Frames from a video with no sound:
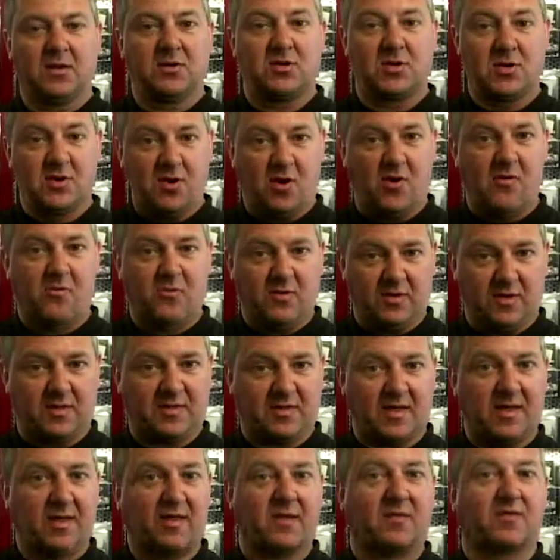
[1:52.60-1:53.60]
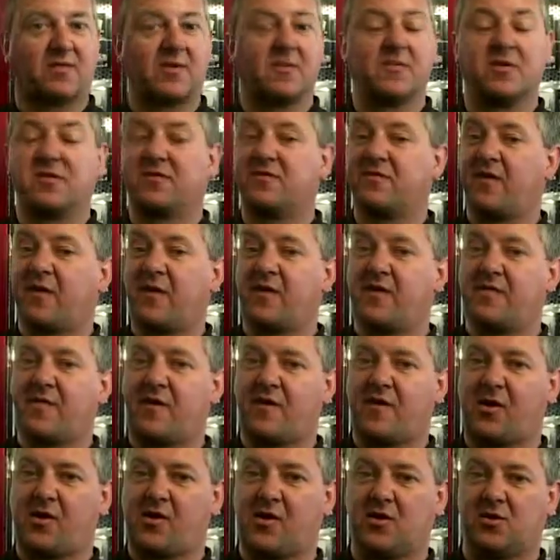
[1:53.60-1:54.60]
You know, you think of them as very,
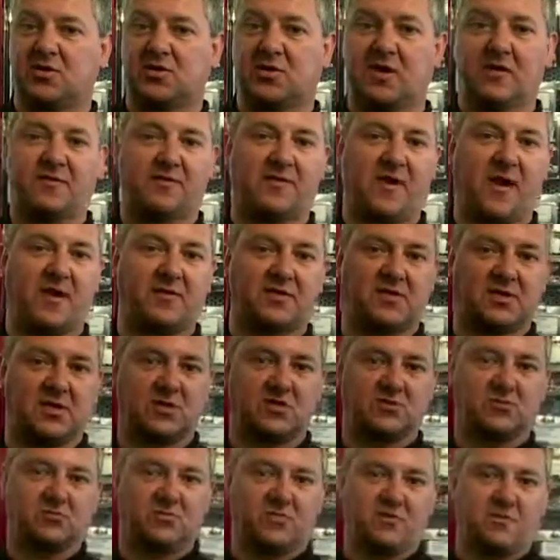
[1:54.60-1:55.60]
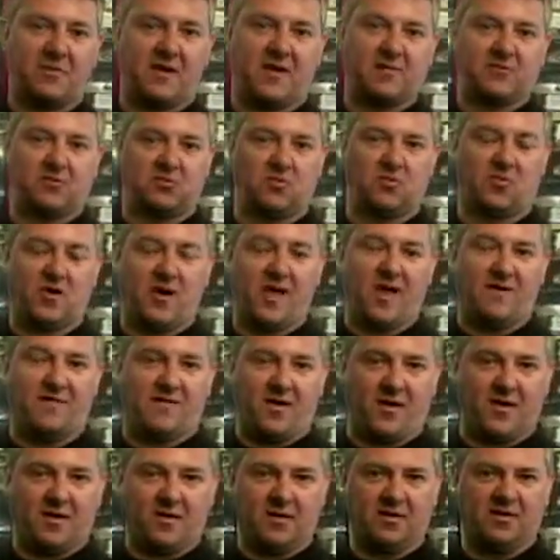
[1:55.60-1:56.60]
very costly, £500, £600 or
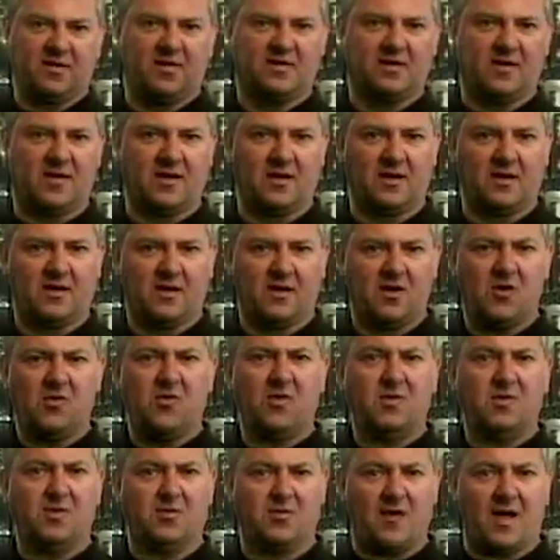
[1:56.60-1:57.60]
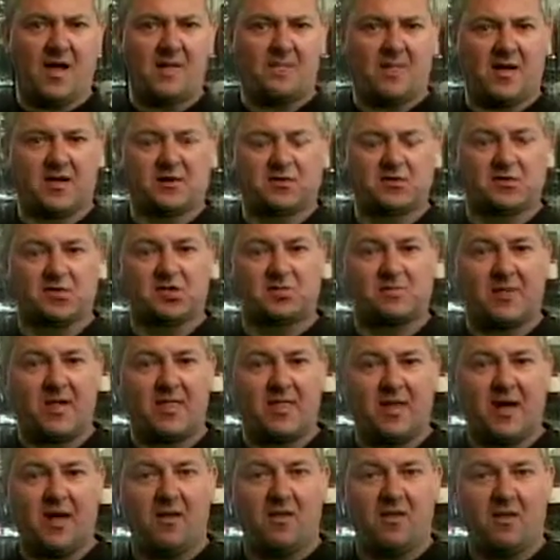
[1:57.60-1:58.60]
whatever, and you think, who in the right mind is going to
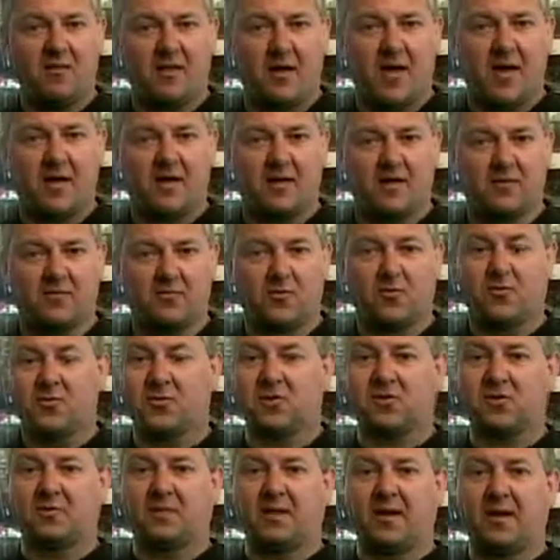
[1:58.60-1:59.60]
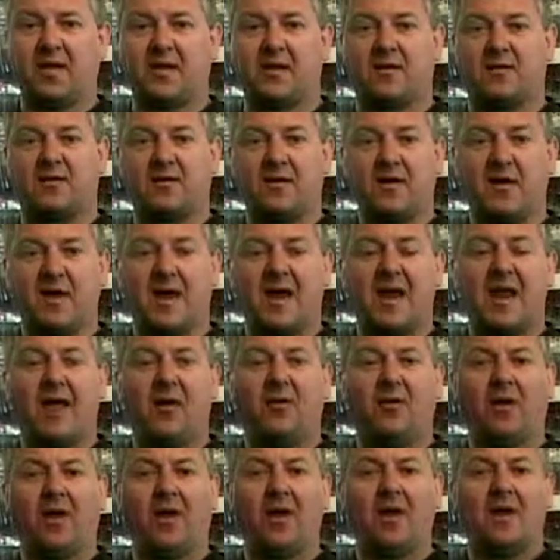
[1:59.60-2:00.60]
spend that on the bike? Well, would you believe an
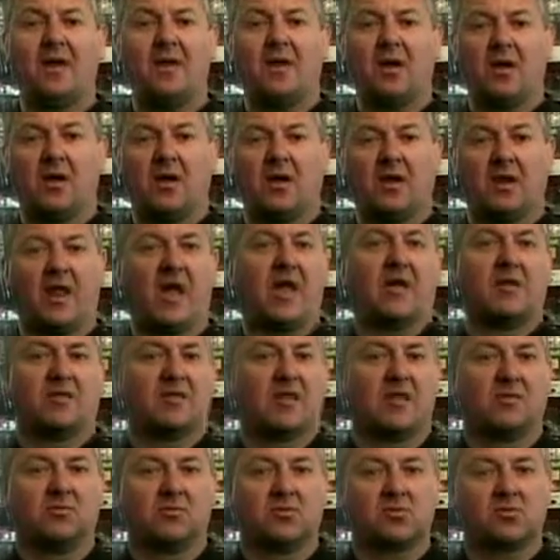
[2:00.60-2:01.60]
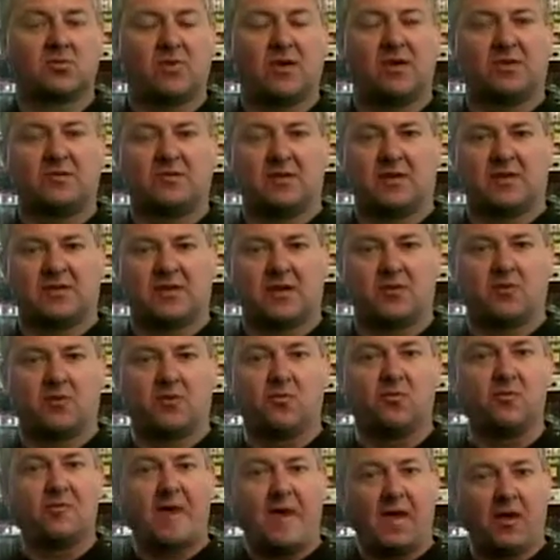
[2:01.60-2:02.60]
outlet like Demon Tweaks, for
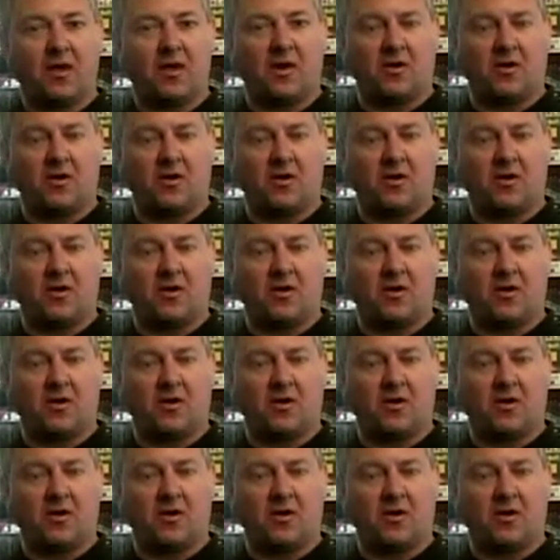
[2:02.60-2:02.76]
example, with mail